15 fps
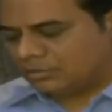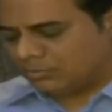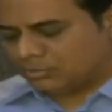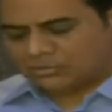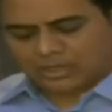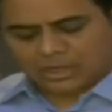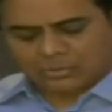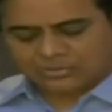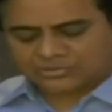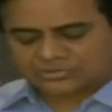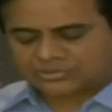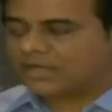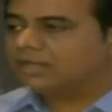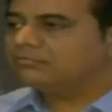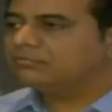both are
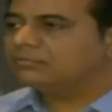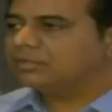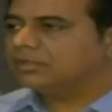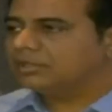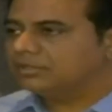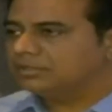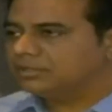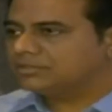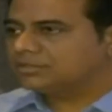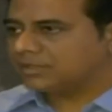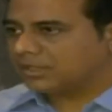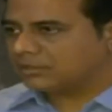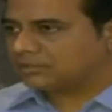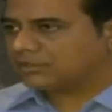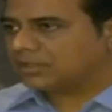outstanding women leaders in
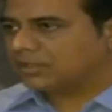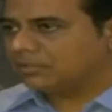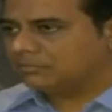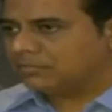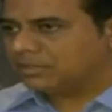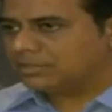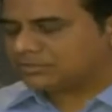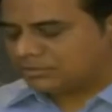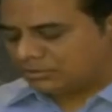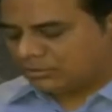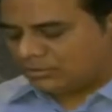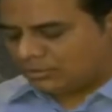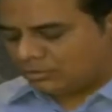healthcare and medicine